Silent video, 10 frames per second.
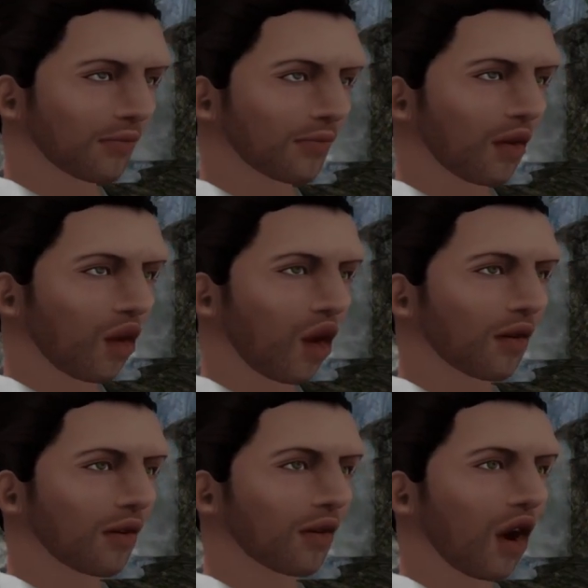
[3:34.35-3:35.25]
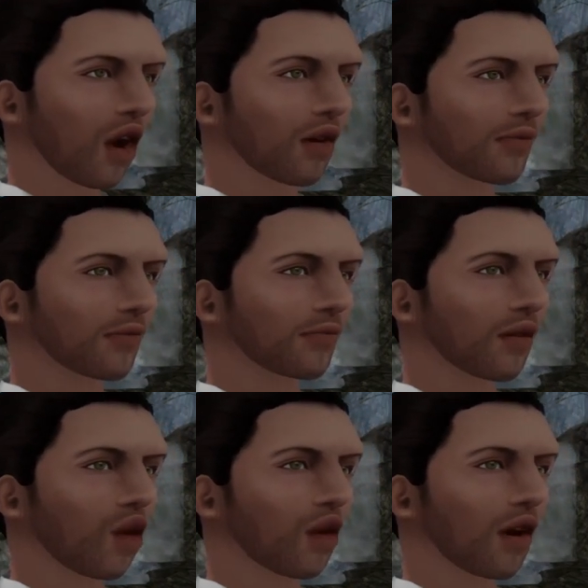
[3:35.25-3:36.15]
that we could
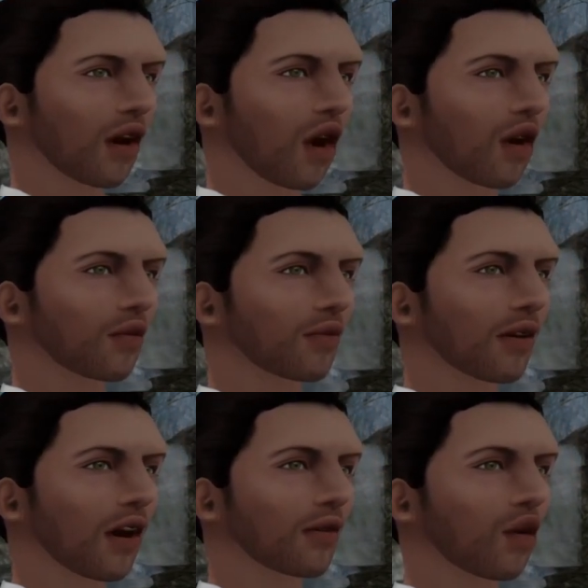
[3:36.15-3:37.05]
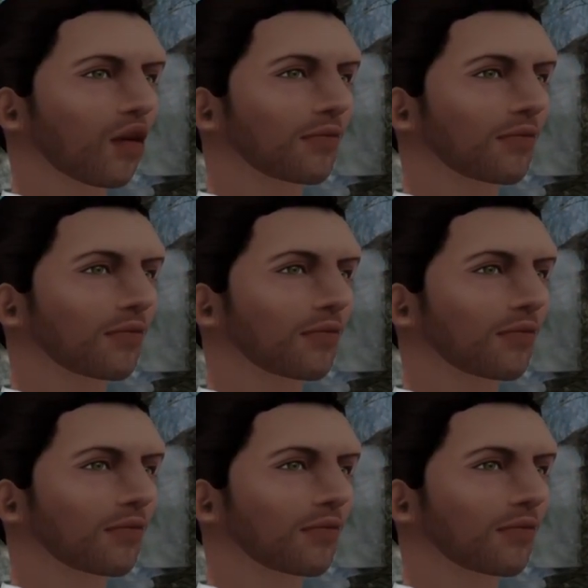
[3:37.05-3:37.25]
bring this to